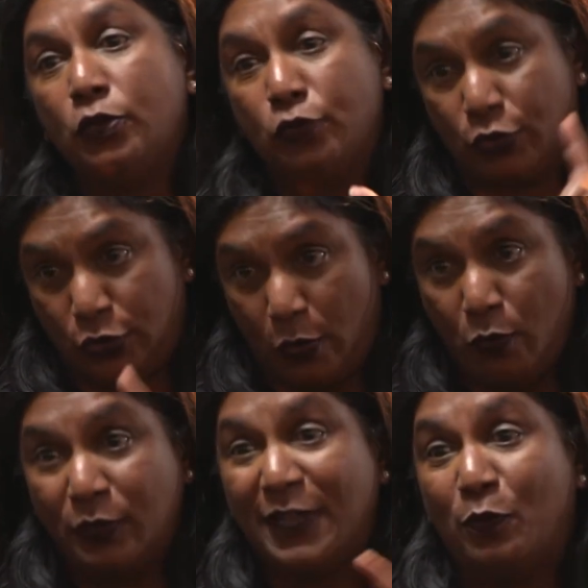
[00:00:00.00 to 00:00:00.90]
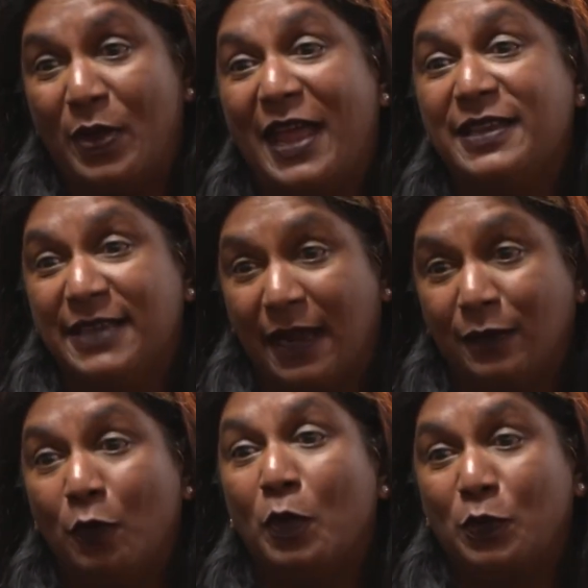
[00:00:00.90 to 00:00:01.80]
to show that we had done
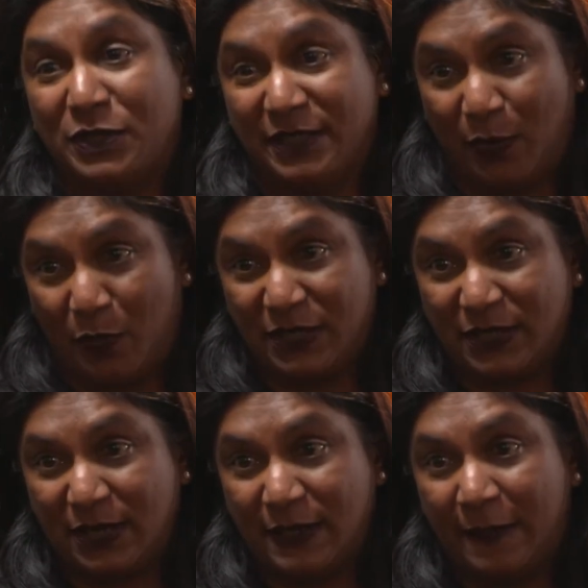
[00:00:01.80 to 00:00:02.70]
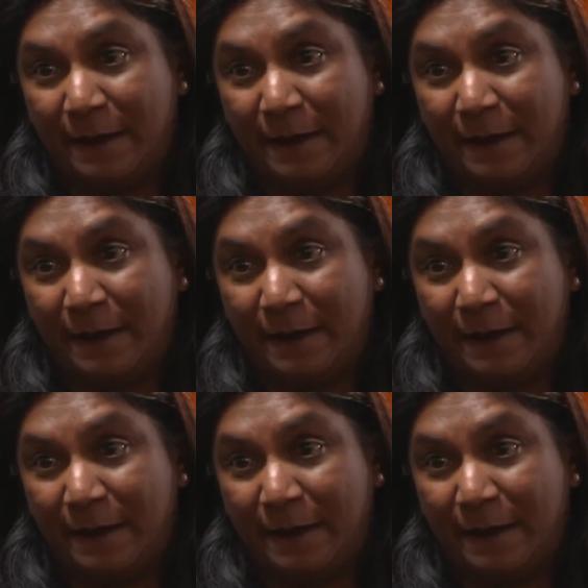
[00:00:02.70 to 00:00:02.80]
what was requested